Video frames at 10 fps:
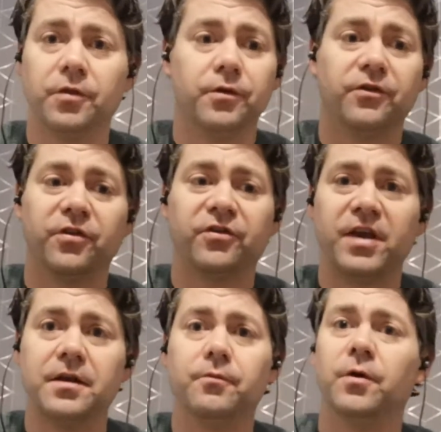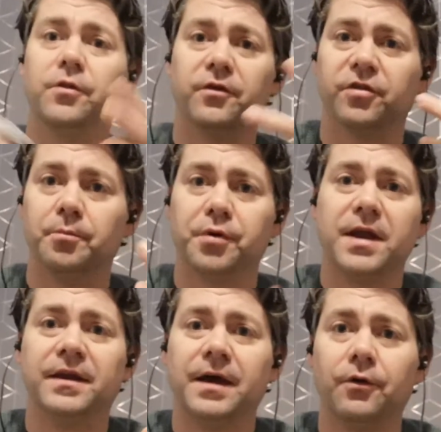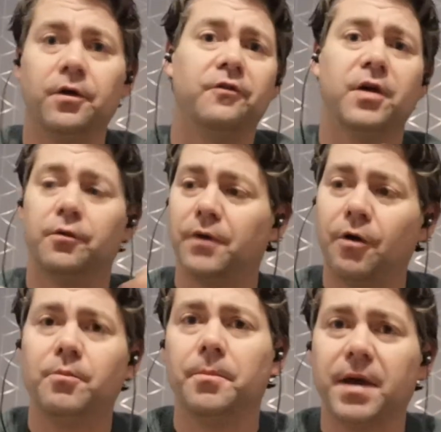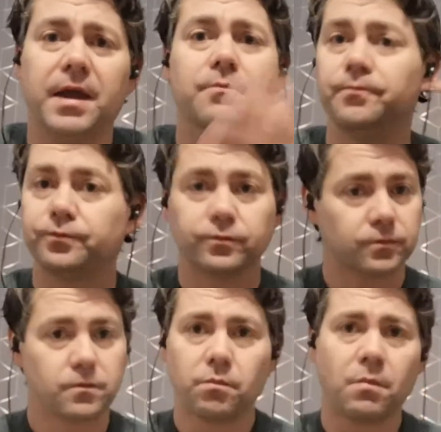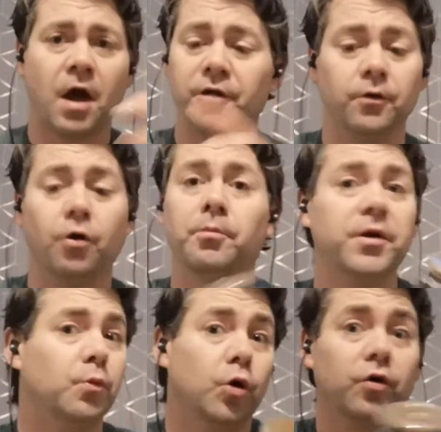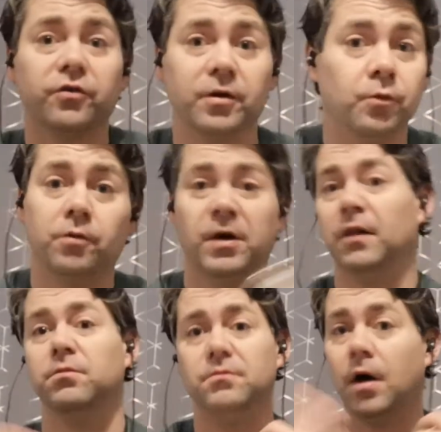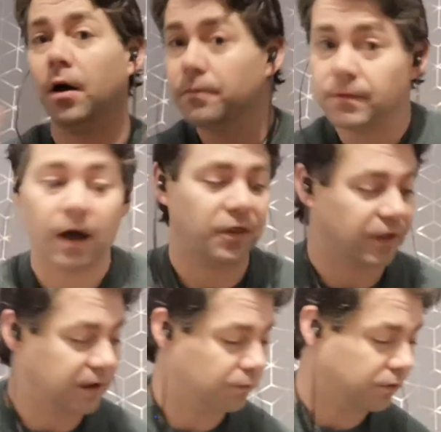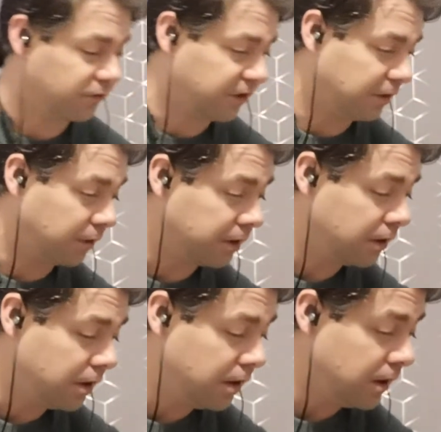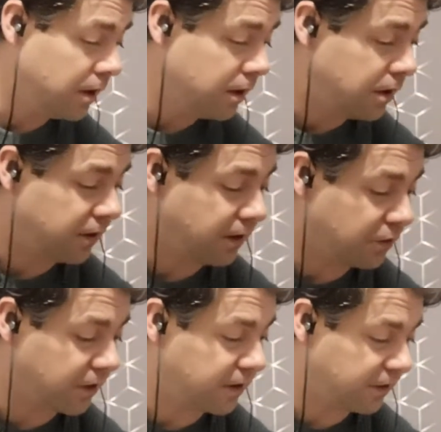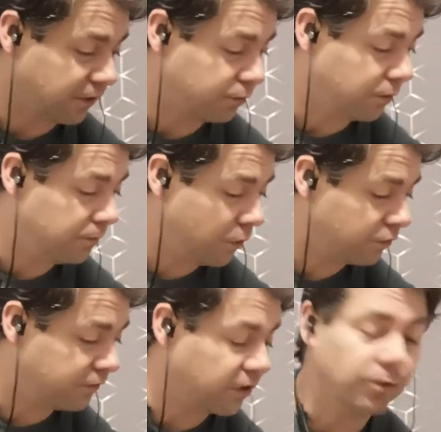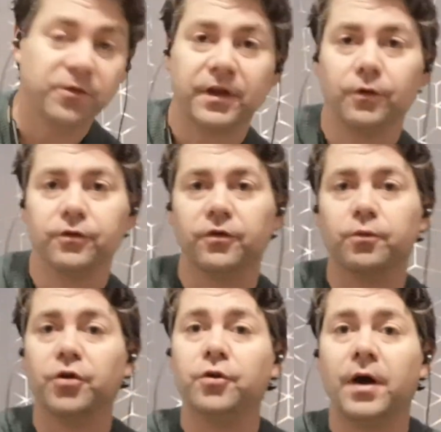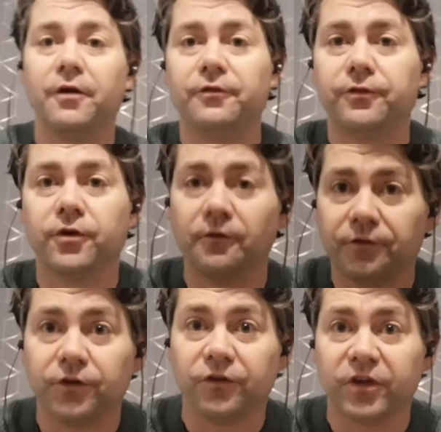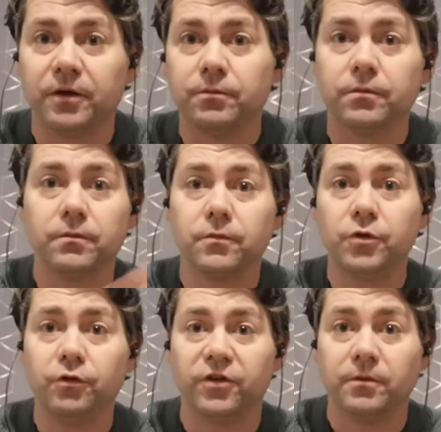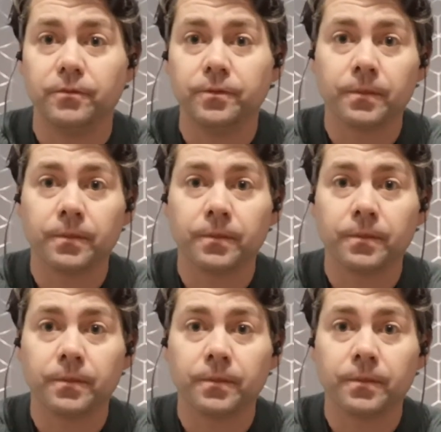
Whether it's the scent, whether it's the breakdown of it around my bait, I don't know, but it works. Well, I think it works anyway. And I think that's what most of it comes down to, is what you have confidence in using.